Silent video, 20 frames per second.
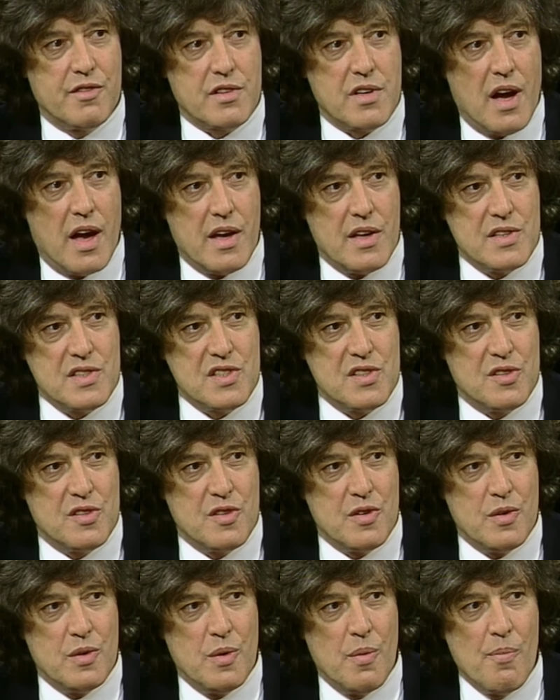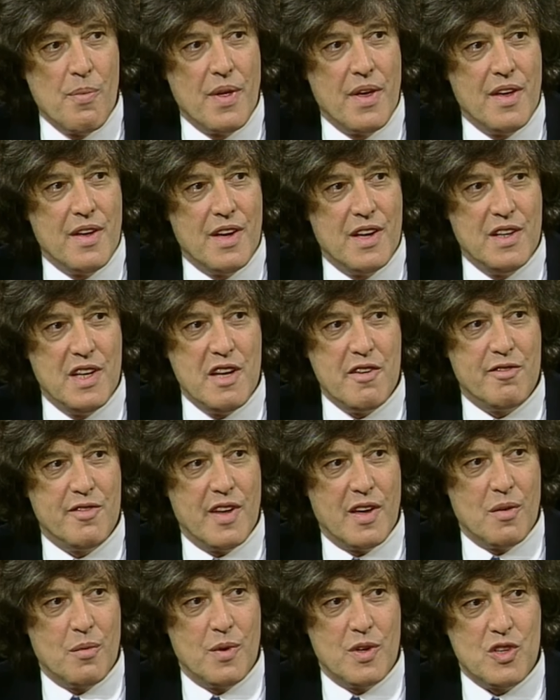give rise to an
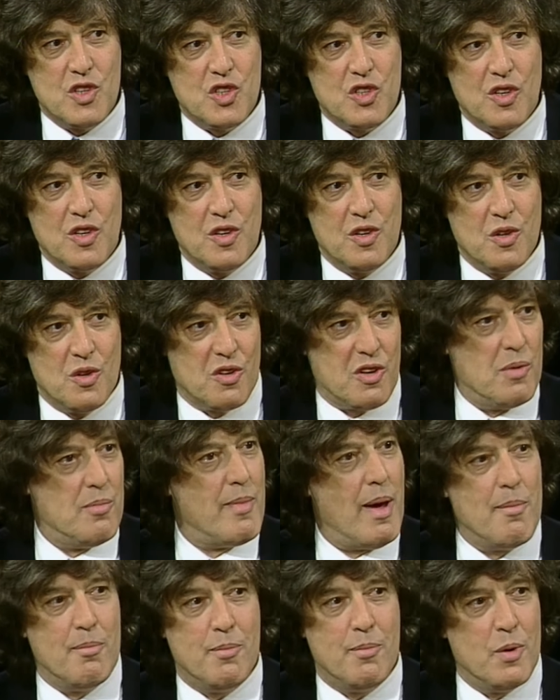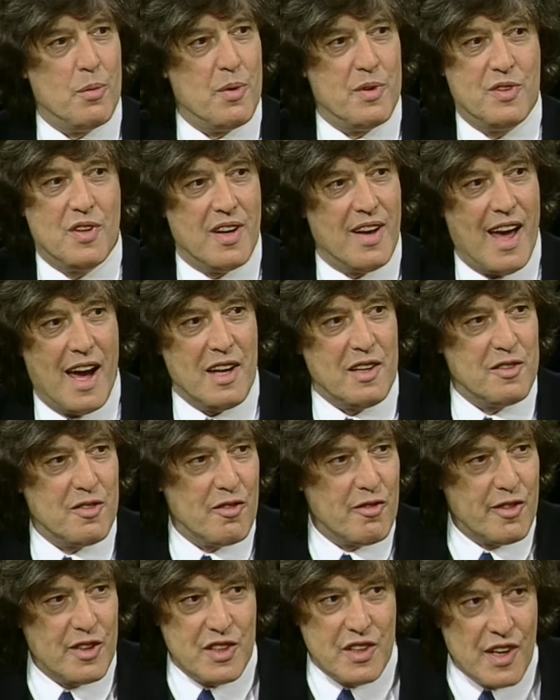evening which you'll remember with delight
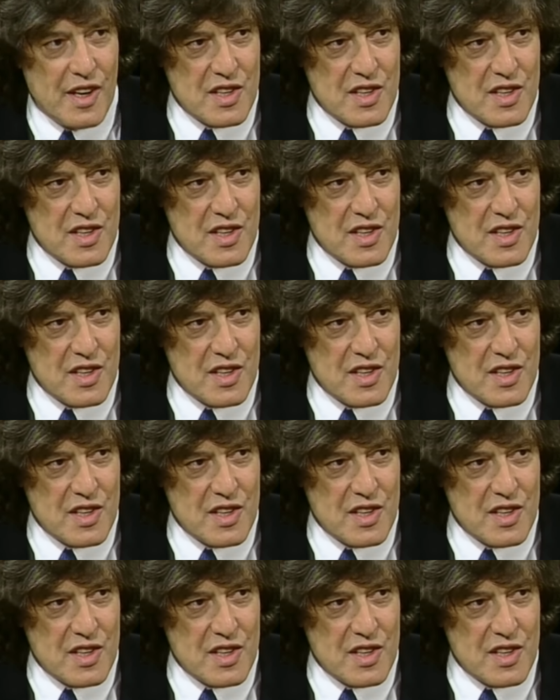for yeah.